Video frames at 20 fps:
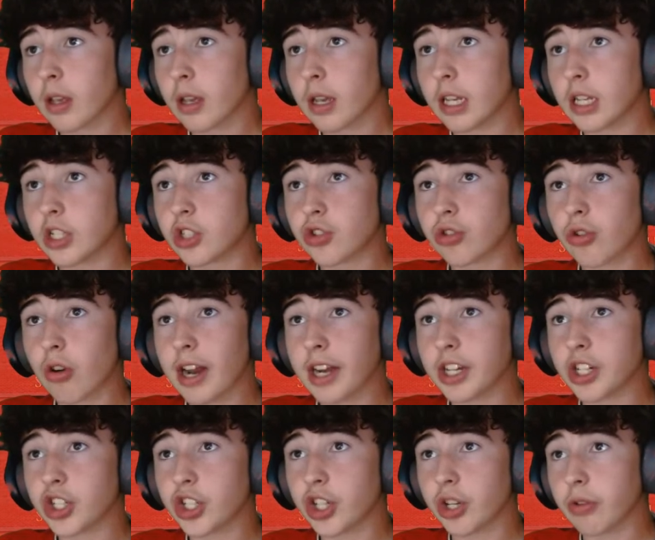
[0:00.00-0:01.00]
He's tried to
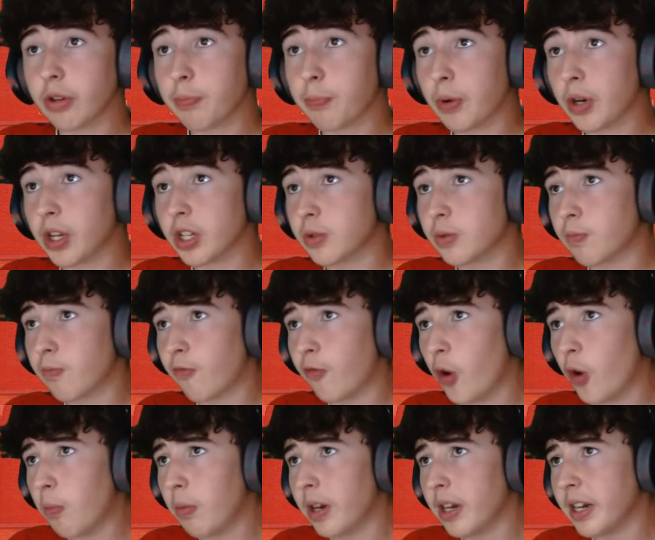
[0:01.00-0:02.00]
shoot it, but it's
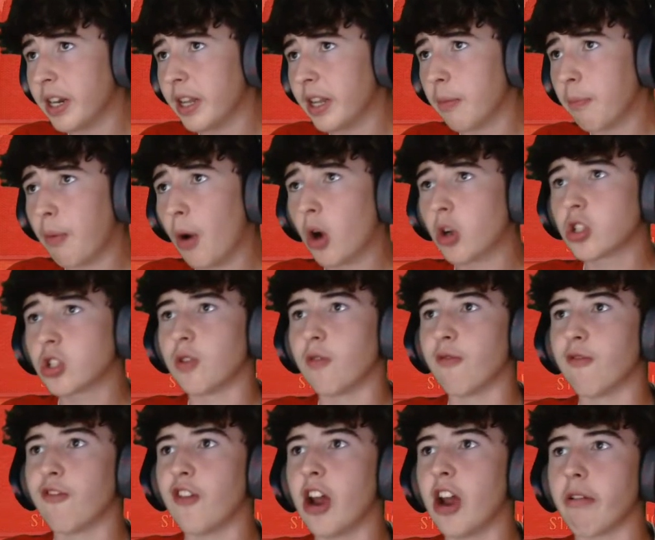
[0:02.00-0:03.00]
fumbling in the box, and
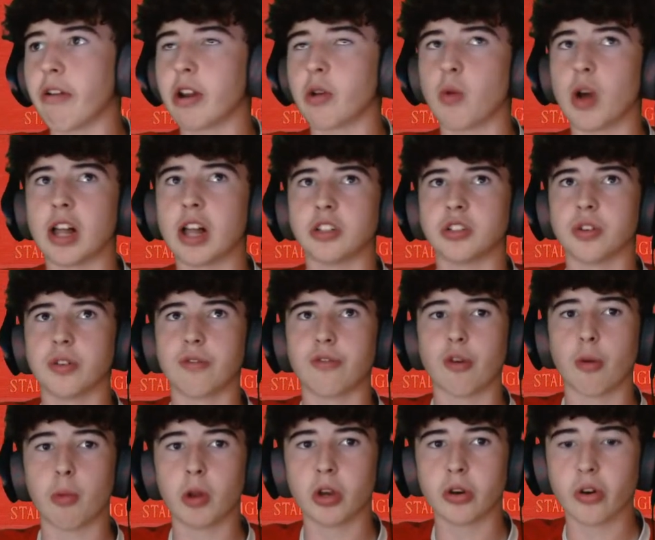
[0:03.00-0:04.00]
very well done
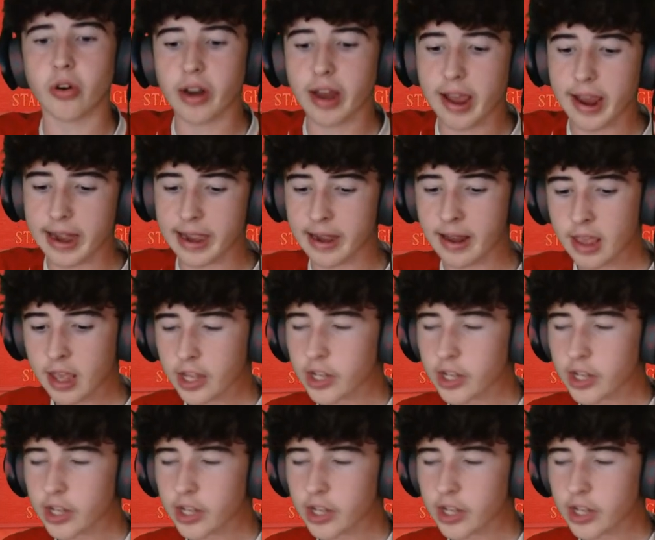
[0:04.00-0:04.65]
from Luke 09